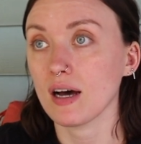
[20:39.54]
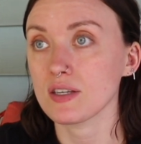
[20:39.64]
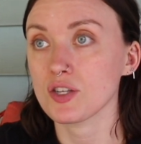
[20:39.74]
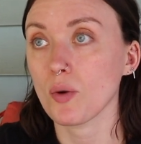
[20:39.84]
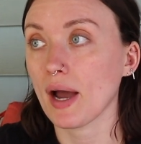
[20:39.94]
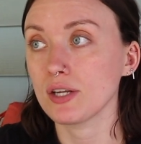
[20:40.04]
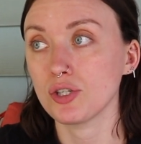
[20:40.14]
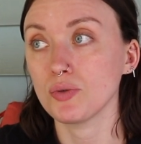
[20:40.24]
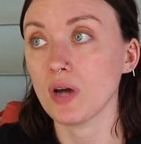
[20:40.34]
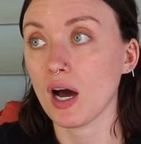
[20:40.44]
So I
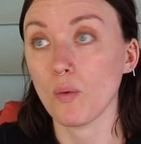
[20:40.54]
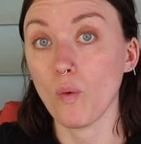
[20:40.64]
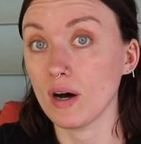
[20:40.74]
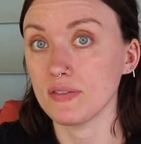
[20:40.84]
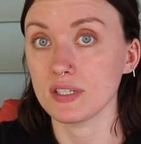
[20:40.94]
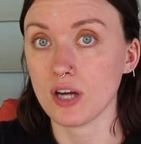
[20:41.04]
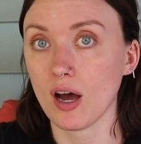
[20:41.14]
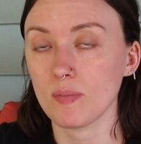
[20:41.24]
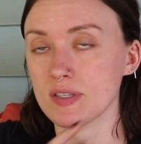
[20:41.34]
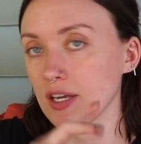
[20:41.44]
do not want the
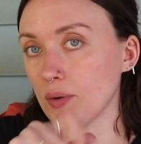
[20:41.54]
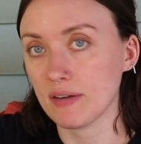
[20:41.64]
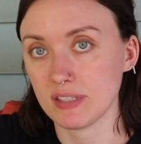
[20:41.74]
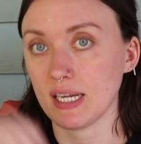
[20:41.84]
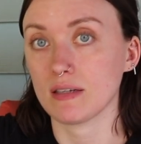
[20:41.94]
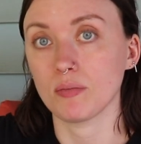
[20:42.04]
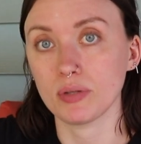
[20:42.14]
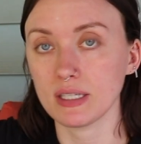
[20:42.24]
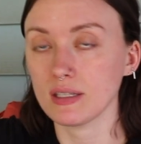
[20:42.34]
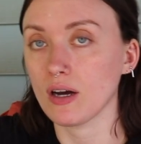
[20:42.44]
tops that you have to take
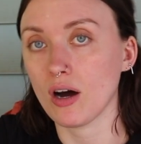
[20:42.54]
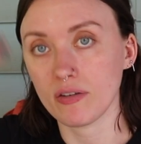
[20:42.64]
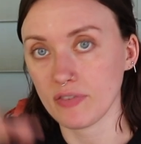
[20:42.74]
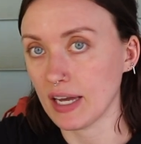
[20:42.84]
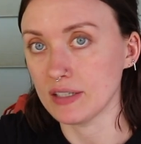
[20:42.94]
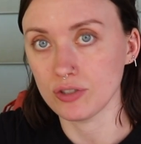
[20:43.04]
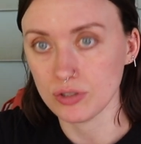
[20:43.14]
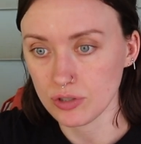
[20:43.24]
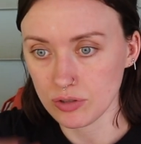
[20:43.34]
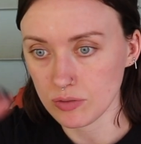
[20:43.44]
completely off and
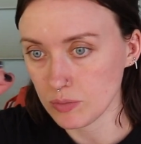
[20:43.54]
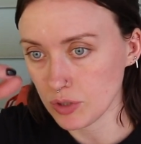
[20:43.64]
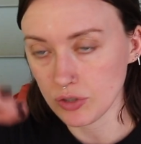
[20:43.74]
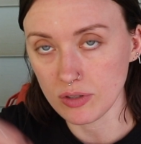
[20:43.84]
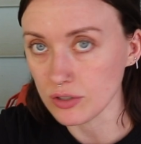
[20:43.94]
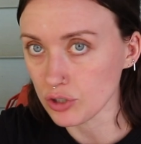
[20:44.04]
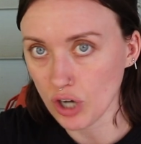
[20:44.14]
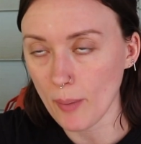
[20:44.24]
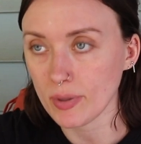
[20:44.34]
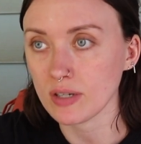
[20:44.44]
do little
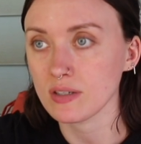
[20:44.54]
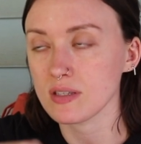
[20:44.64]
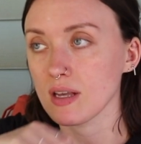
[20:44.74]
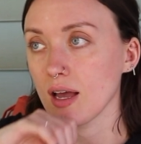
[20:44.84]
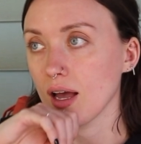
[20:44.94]
droppers.